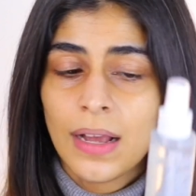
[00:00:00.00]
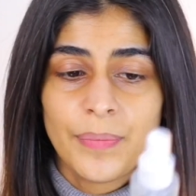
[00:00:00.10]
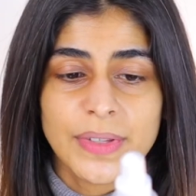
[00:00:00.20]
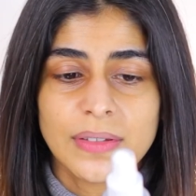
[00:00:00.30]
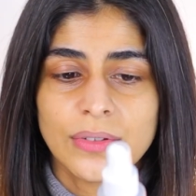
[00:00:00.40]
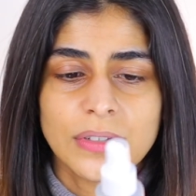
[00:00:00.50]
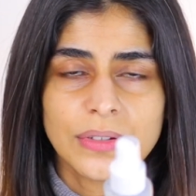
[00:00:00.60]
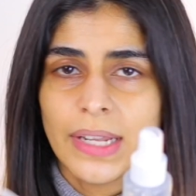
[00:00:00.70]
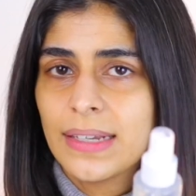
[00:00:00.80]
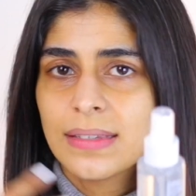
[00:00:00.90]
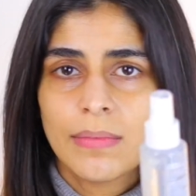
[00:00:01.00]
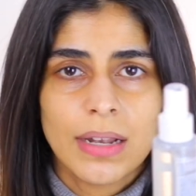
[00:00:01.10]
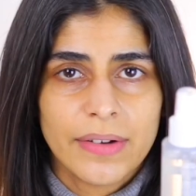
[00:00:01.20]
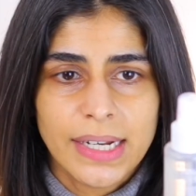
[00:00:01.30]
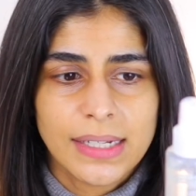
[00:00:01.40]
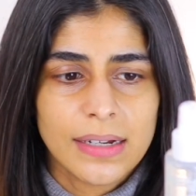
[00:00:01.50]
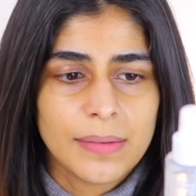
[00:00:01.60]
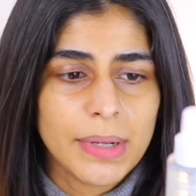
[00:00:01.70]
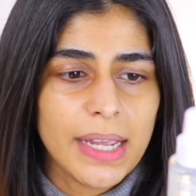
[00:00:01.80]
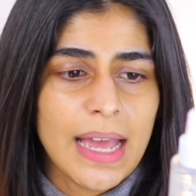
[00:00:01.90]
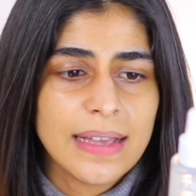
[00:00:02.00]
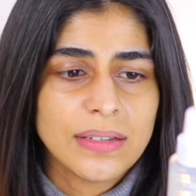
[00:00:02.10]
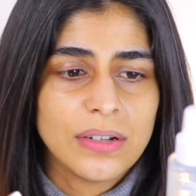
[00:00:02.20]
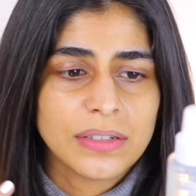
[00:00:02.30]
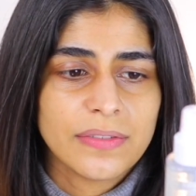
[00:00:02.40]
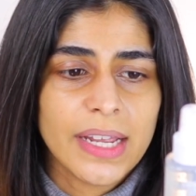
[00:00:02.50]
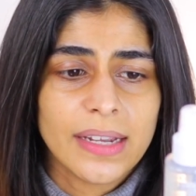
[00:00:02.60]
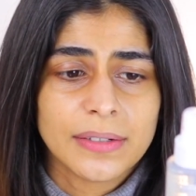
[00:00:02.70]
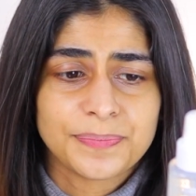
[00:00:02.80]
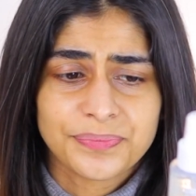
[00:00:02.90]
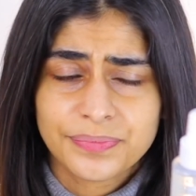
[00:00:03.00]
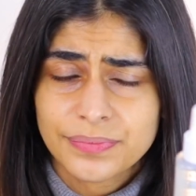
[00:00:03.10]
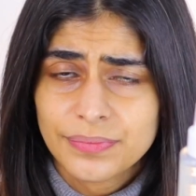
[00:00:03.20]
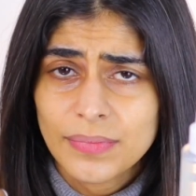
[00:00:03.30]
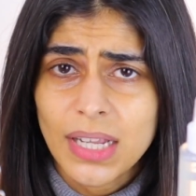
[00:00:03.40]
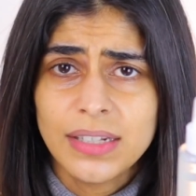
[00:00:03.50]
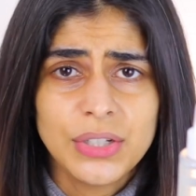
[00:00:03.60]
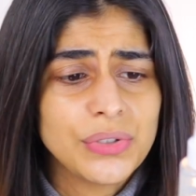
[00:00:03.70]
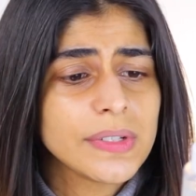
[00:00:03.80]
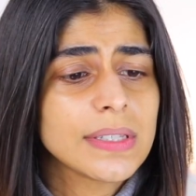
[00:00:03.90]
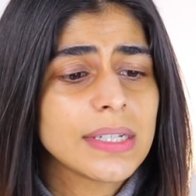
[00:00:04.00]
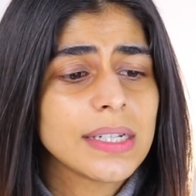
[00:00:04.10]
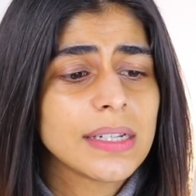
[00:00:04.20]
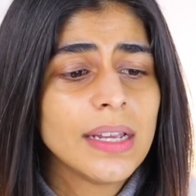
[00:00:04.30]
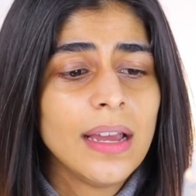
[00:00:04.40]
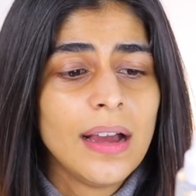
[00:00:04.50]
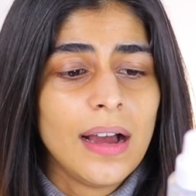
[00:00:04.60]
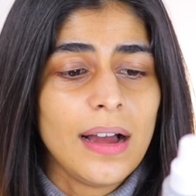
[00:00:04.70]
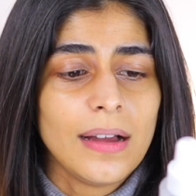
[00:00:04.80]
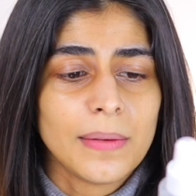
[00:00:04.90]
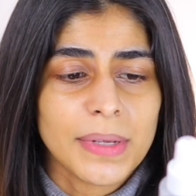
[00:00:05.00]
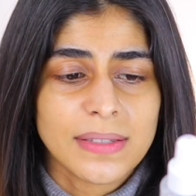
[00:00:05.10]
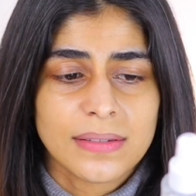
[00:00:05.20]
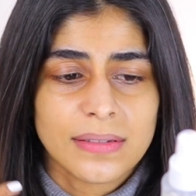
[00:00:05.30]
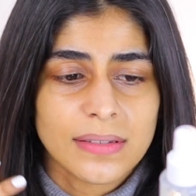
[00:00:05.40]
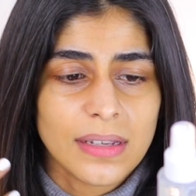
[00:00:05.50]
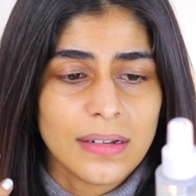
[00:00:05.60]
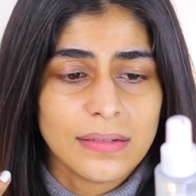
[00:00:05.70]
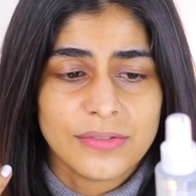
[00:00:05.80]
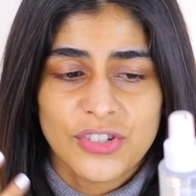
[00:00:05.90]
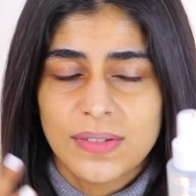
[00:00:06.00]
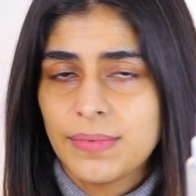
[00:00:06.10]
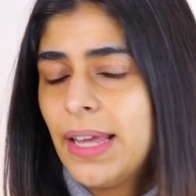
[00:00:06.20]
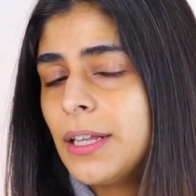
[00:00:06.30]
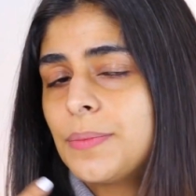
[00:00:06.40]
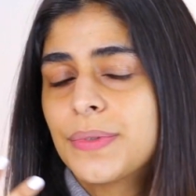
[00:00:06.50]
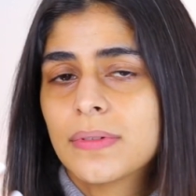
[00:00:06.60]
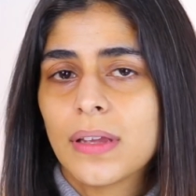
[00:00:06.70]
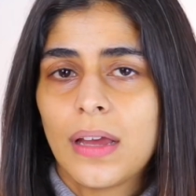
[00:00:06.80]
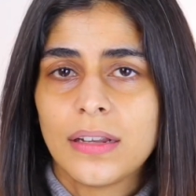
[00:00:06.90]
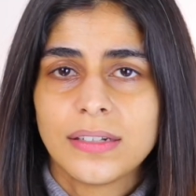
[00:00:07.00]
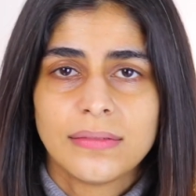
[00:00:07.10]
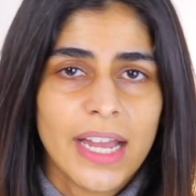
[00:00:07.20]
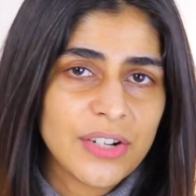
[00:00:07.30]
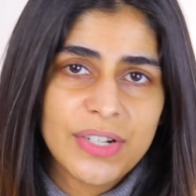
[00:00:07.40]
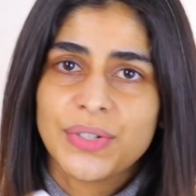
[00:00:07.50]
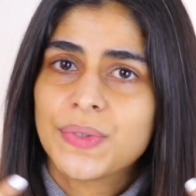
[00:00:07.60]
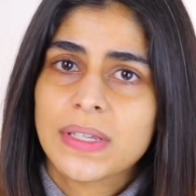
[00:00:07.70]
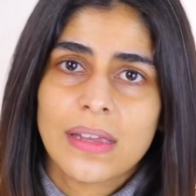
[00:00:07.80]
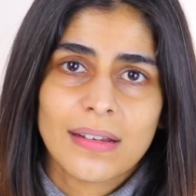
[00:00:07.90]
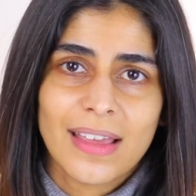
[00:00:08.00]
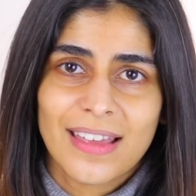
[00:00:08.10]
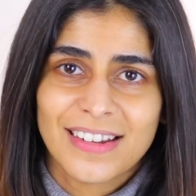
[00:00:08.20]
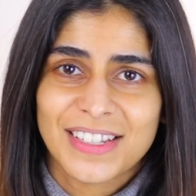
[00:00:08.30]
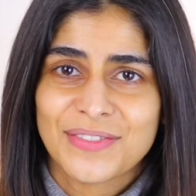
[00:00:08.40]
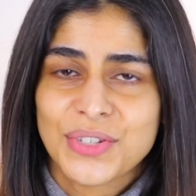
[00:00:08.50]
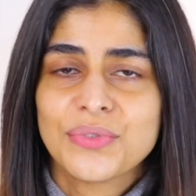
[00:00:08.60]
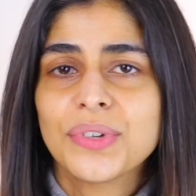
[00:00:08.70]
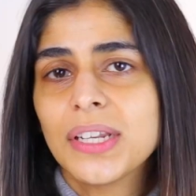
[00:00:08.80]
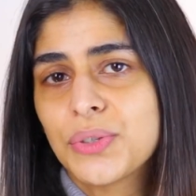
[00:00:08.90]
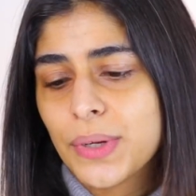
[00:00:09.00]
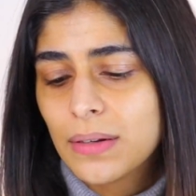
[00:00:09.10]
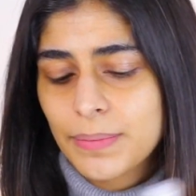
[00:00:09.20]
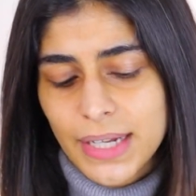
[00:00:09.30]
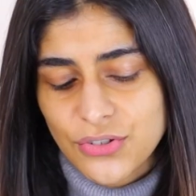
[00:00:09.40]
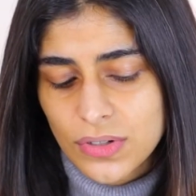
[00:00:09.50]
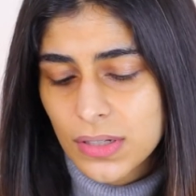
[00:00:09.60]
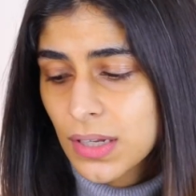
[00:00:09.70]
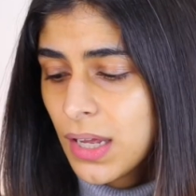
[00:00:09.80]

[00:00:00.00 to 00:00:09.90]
This is also like a similar idea, but it has a lot of nutrients in it. It's just helps hydrate your skin, and it gives you a really dewy complexion.